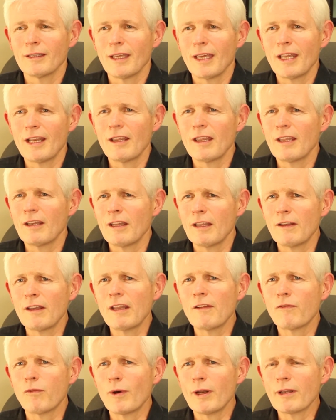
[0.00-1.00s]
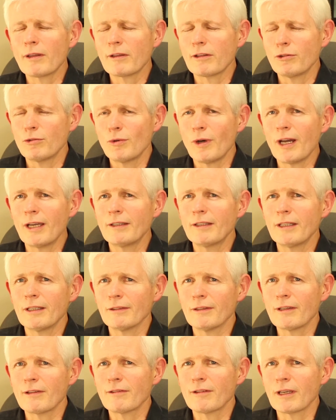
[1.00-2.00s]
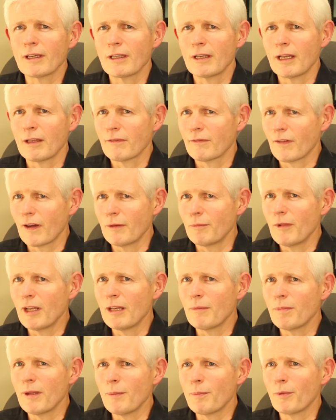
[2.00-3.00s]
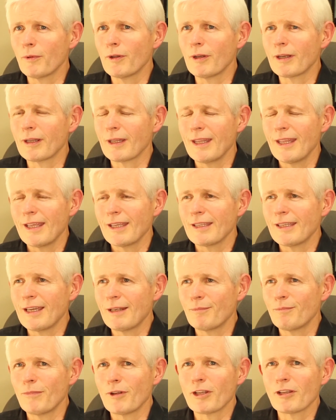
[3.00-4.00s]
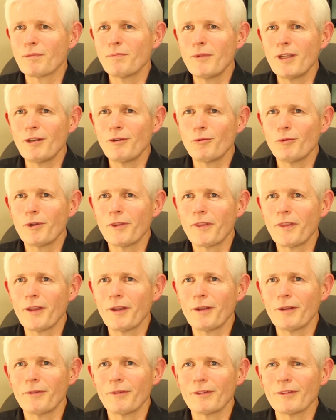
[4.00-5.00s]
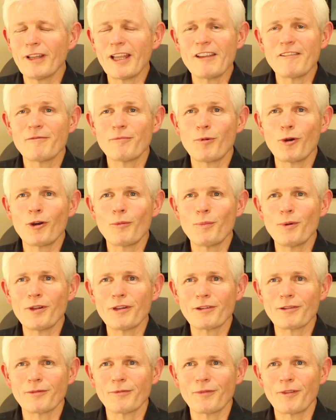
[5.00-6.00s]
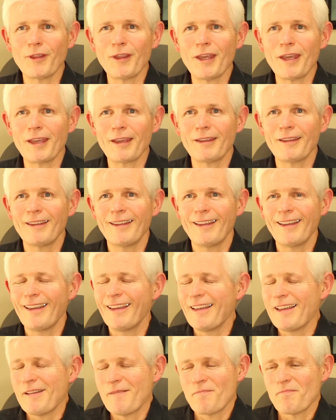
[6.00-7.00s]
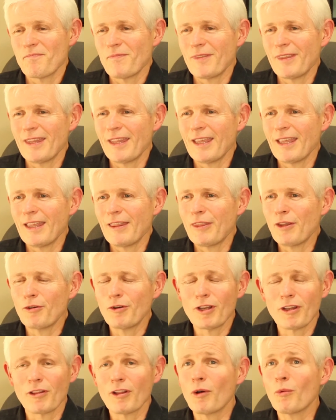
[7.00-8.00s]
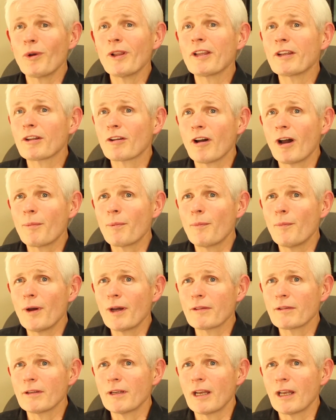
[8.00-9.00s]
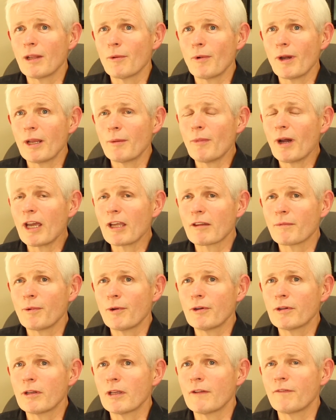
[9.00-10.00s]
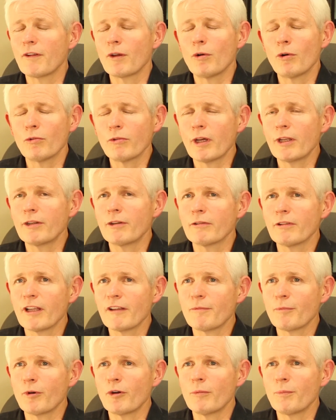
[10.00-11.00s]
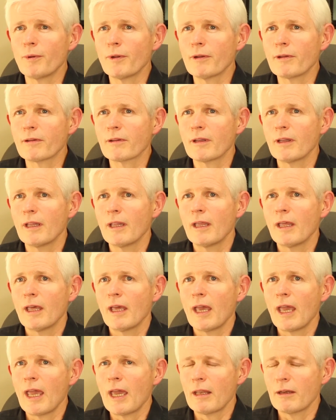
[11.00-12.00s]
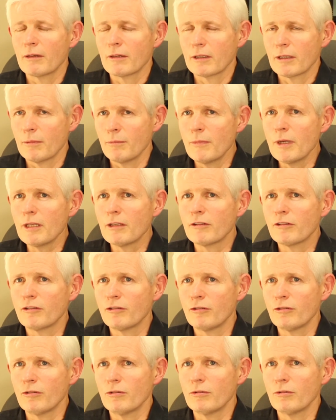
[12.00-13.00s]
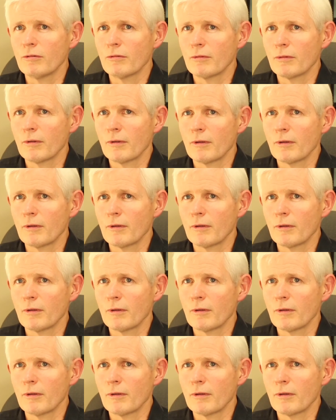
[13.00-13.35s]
And if one's too idealistic, and I find many people that get smitten with the life purpose thing, they're just not willing to compromise in any way. And my experience is if you hold on to your life purpose and commit to